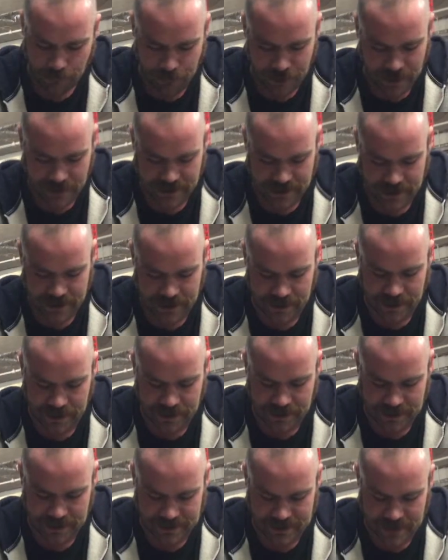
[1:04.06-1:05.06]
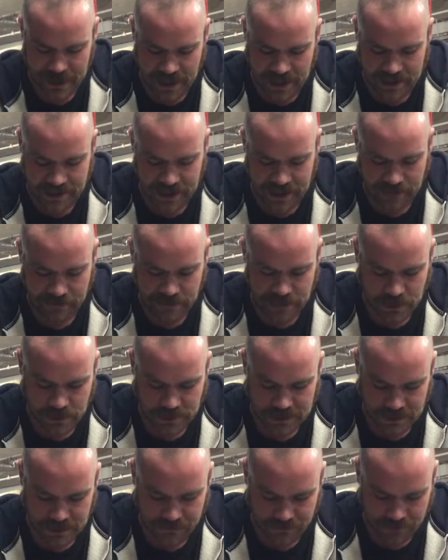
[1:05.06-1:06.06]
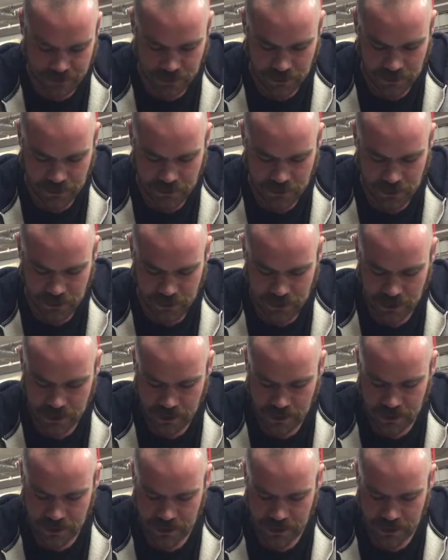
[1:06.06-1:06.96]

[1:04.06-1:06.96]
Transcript: but the design that I'm choosing for